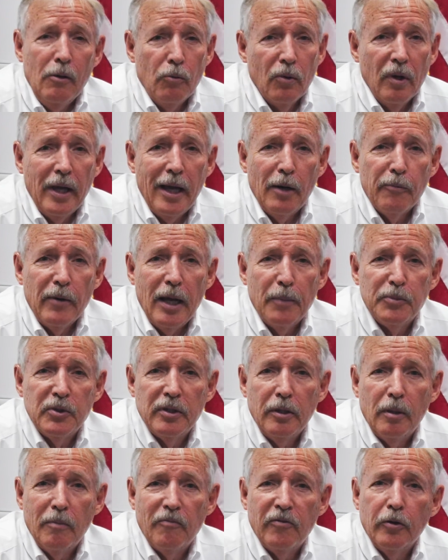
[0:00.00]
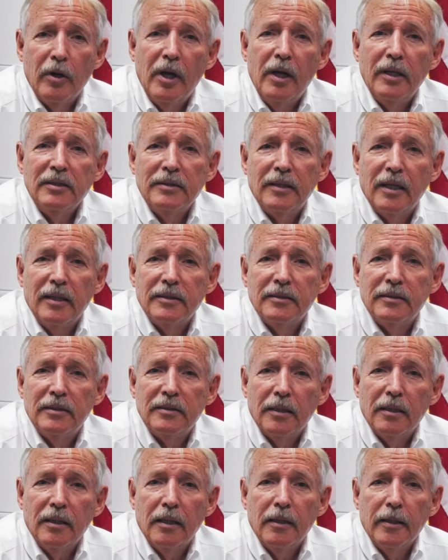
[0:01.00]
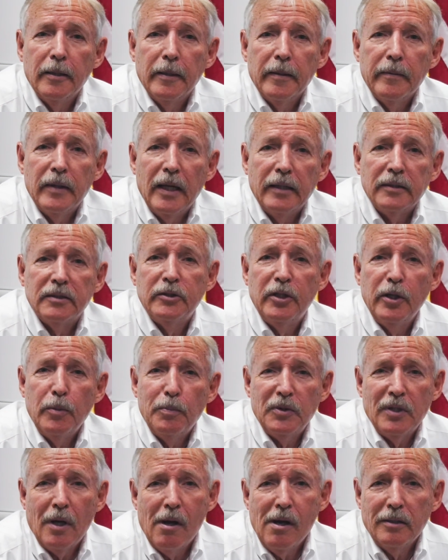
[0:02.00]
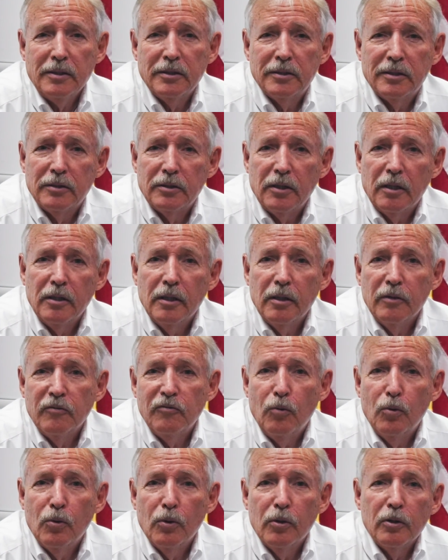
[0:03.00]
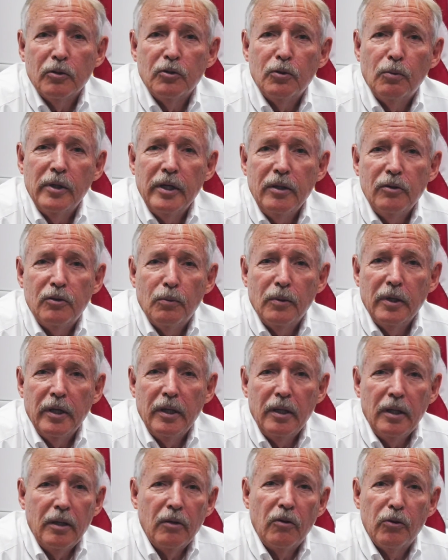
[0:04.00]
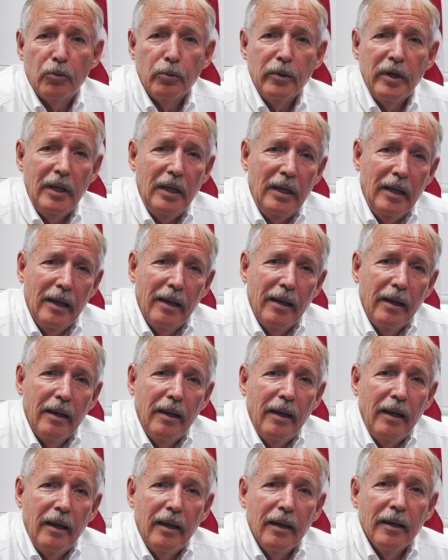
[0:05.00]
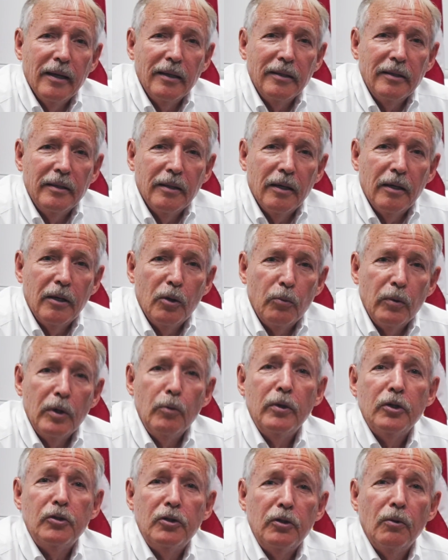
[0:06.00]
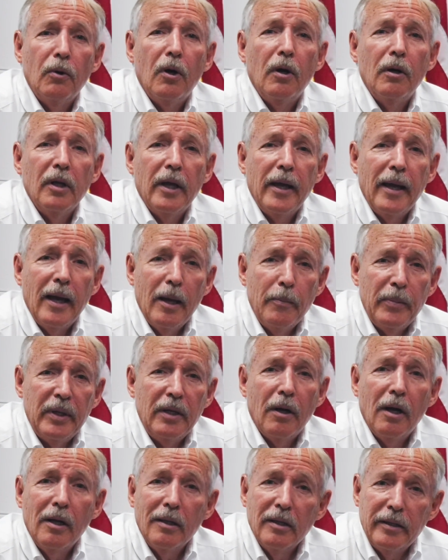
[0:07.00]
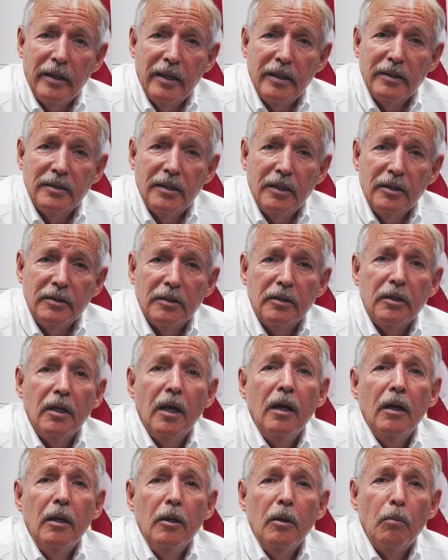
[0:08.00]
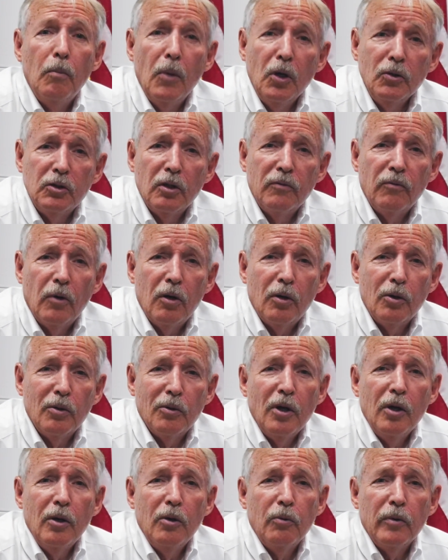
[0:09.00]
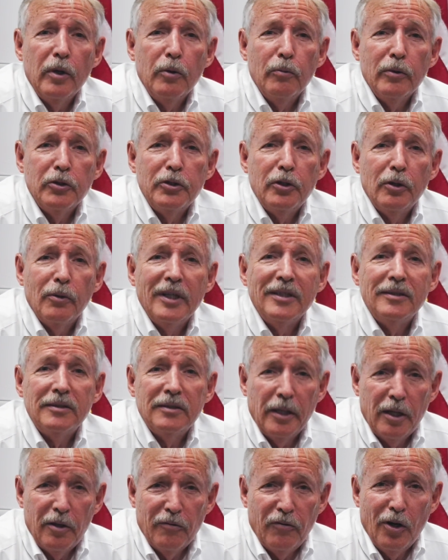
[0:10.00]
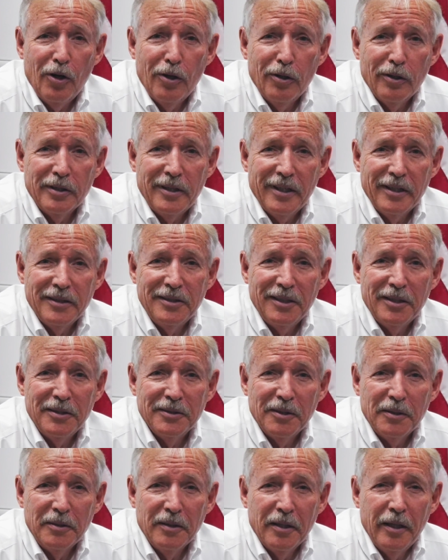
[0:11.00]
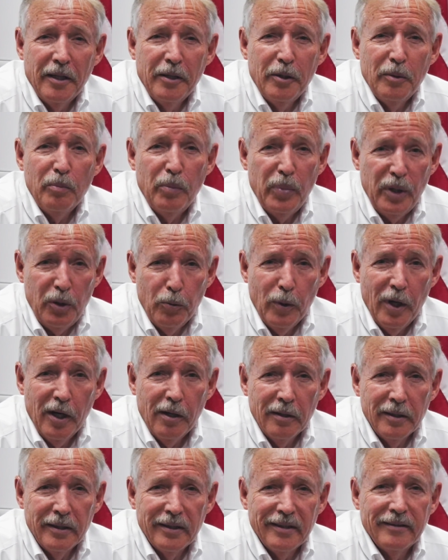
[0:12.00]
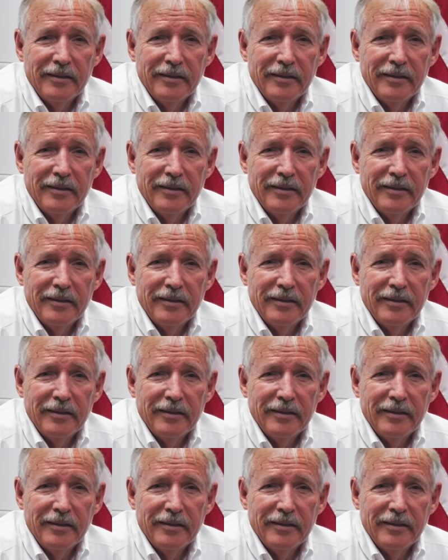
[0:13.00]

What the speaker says: Well, that wraps it up for us. That's Tip Talks for 2023, and we wish you all a happy holiday season. Most of all, we wish you a safe holiday season. Be well.